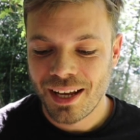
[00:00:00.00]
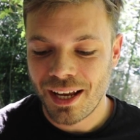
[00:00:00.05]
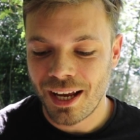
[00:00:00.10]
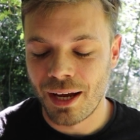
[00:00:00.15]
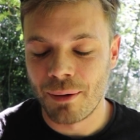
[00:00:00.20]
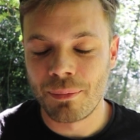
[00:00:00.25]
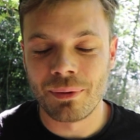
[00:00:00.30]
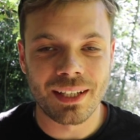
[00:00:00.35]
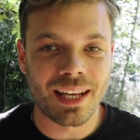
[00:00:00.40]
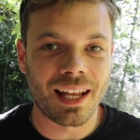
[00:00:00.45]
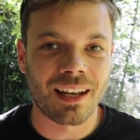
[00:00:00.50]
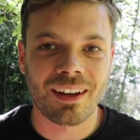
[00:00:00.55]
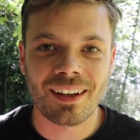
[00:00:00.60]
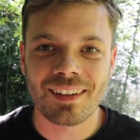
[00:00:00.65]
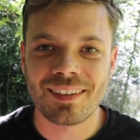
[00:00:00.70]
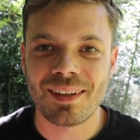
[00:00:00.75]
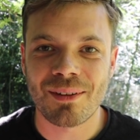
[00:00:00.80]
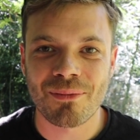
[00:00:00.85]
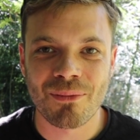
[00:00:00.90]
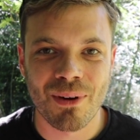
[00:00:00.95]
But yeah,
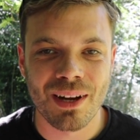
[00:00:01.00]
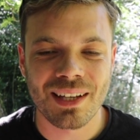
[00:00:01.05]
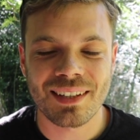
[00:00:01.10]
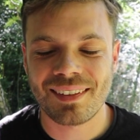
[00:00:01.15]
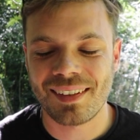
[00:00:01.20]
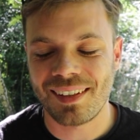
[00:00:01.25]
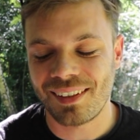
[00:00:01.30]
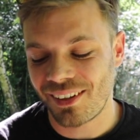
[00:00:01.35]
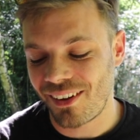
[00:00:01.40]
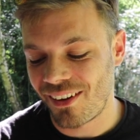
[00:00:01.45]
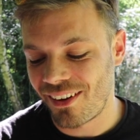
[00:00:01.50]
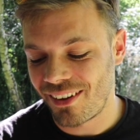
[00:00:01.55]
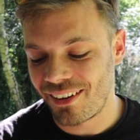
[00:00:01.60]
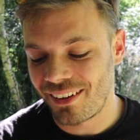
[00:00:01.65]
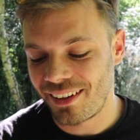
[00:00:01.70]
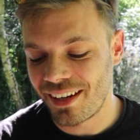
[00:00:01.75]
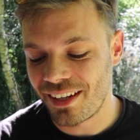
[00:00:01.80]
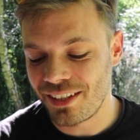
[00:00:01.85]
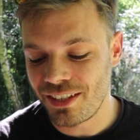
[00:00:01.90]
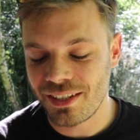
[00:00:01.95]
like I said, once it's
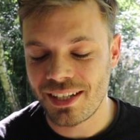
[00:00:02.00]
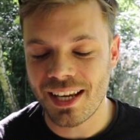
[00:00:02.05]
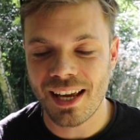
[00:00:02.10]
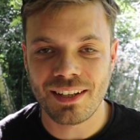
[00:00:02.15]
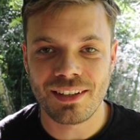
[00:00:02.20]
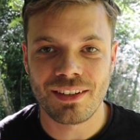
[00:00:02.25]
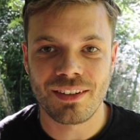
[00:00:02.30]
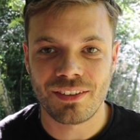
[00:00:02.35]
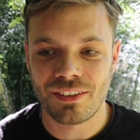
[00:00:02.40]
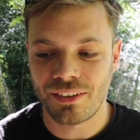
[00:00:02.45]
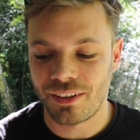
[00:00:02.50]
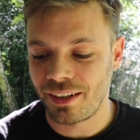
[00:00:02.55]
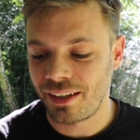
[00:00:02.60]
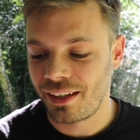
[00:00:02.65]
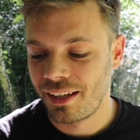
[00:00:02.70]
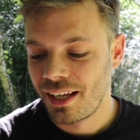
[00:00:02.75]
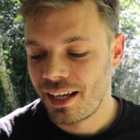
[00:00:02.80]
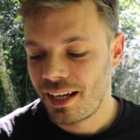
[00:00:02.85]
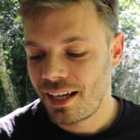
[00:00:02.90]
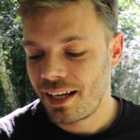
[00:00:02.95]
on and you get used
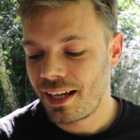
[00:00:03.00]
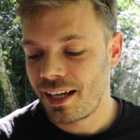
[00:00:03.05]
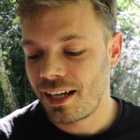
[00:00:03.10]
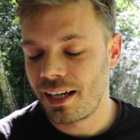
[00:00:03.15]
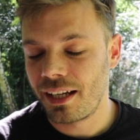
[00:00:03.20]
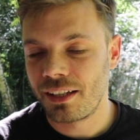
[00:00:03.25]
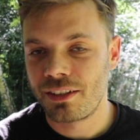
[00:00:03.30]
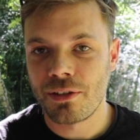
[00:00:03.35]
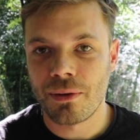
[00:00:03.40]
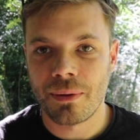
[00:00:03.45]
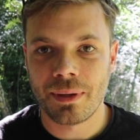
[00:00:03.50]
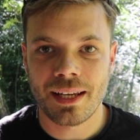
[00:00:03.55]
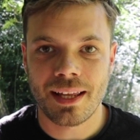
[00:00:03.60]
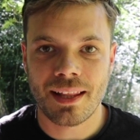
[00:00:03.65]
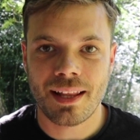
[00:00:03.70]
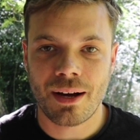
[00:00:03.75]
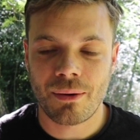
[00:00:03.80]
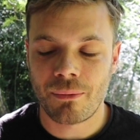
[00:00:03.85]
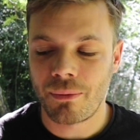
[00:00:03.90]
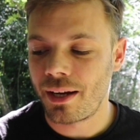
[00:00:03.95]
to doing
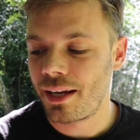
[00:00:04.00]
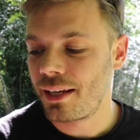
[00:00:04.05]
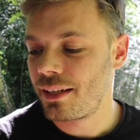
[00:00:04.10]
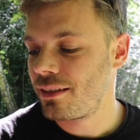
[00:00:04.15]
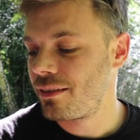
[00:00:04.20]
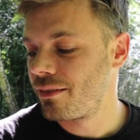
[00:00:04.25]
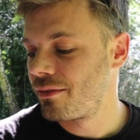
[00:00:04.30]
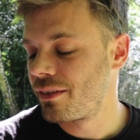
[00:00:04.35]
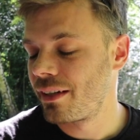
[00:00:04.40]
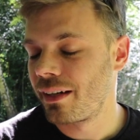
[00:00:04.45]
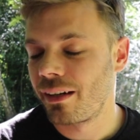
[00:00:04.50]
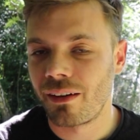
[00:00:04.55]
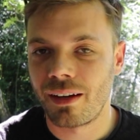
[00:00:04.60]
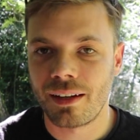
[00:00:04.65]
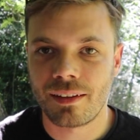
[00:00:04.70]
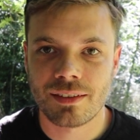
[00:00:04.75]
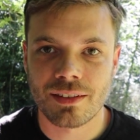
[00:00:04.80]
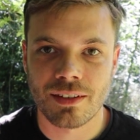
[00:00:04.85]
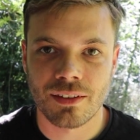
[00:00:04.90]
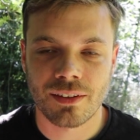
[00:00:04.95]
it that way, you
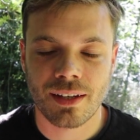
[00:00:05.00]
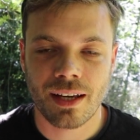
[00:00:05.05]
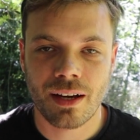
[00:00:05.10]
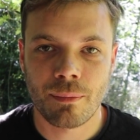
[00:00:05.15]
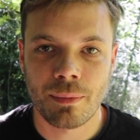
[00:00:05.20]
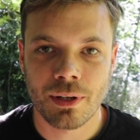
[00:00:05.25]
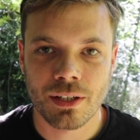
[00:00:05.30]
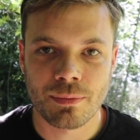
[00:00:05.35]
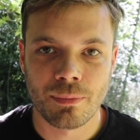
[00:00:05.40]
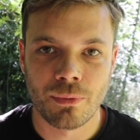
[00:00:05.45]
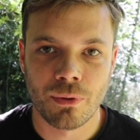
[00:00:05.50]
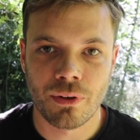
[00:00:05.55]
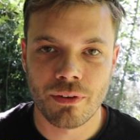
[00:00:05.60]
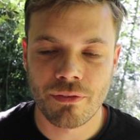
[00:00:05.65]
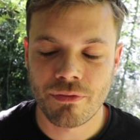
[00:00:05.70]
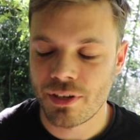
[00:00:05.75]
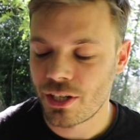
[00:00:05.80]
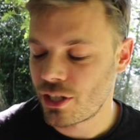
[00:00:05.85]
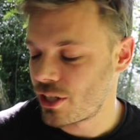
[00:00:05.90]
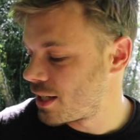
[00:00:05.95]
realize just how much more
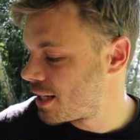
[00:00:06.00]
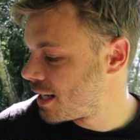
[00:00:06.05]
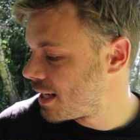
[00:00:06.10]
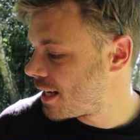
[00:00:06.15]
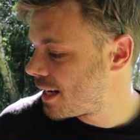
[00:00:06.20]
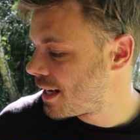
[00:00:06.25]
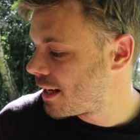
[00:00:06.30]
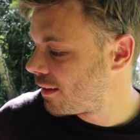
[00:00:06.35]
efficient it